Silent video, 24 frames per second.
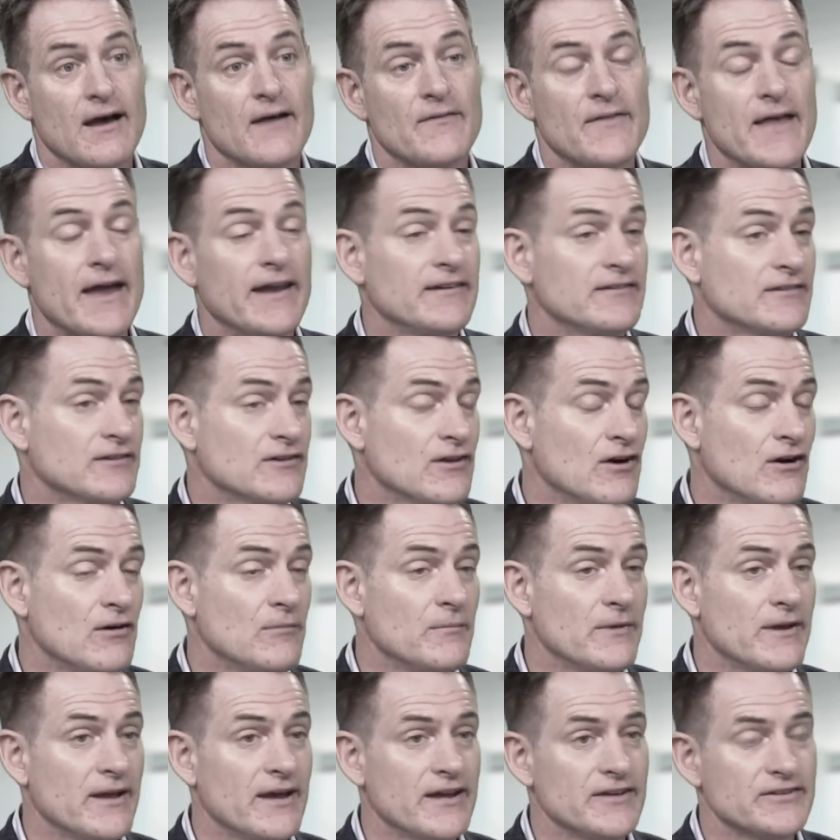That is a
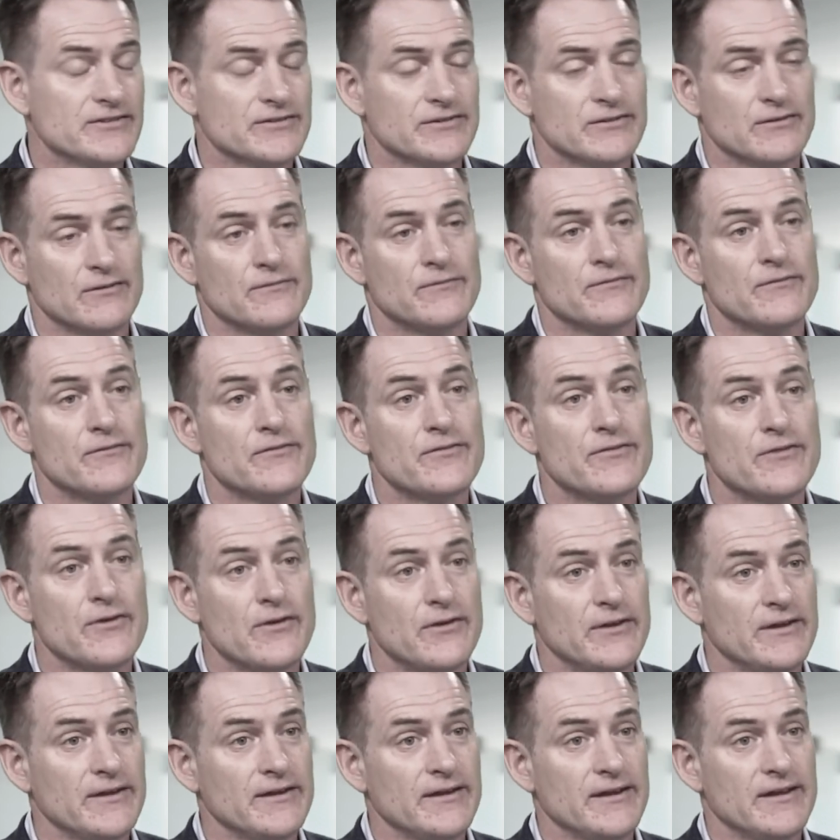culmination of
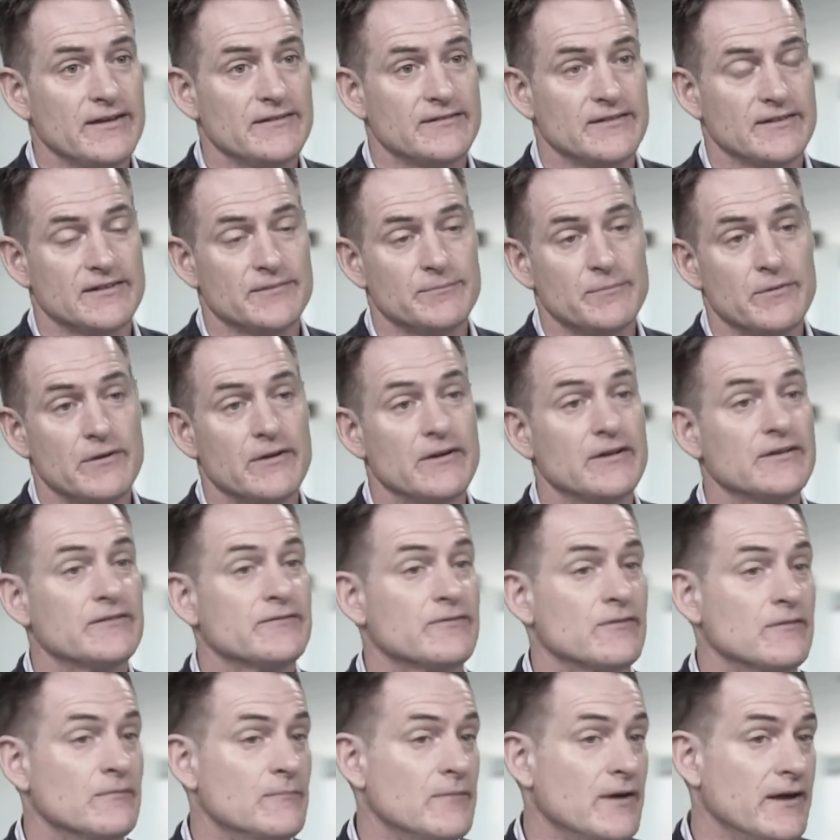30 years' experience
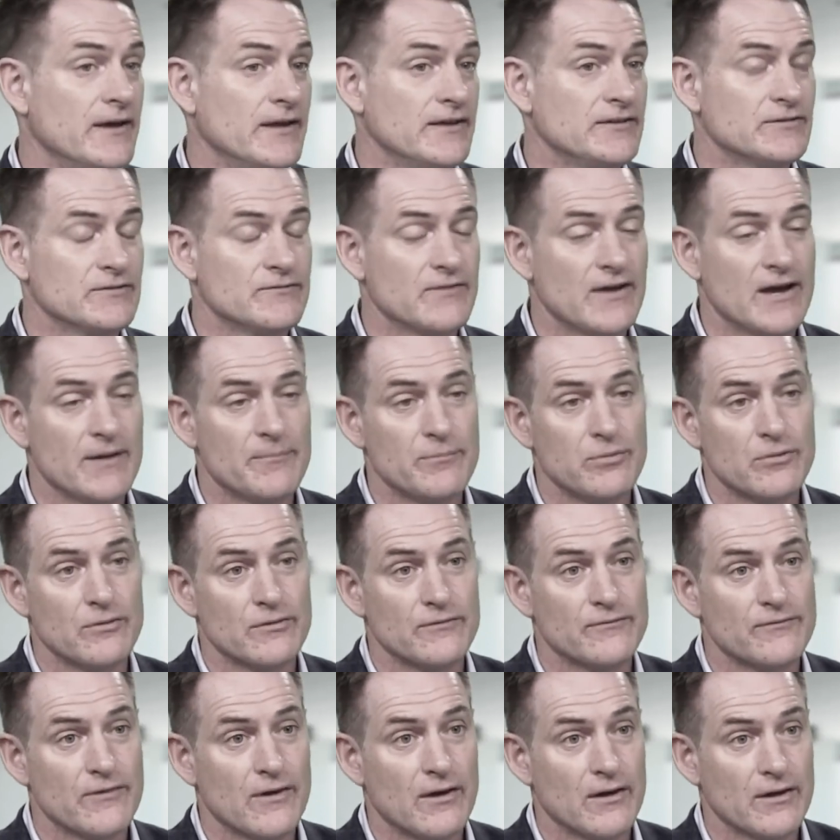from each of our
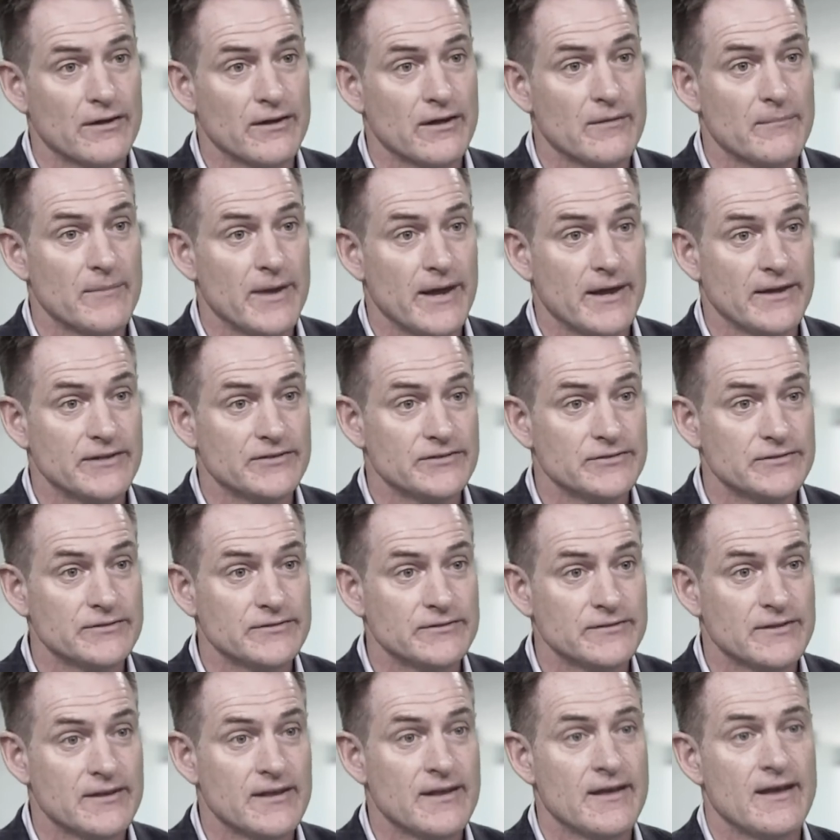portfolio
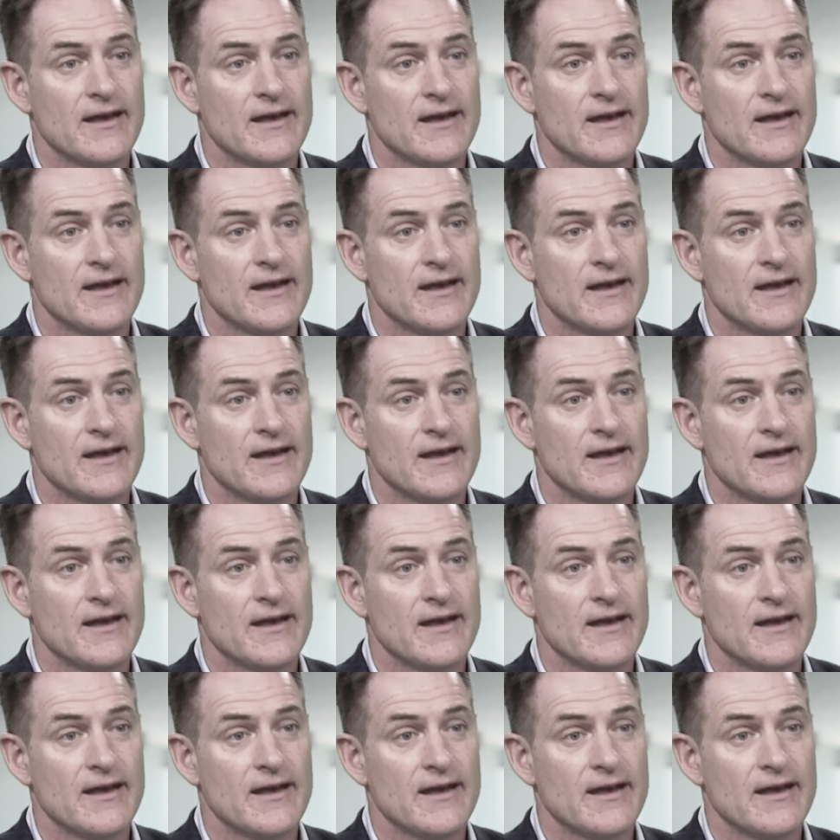managers,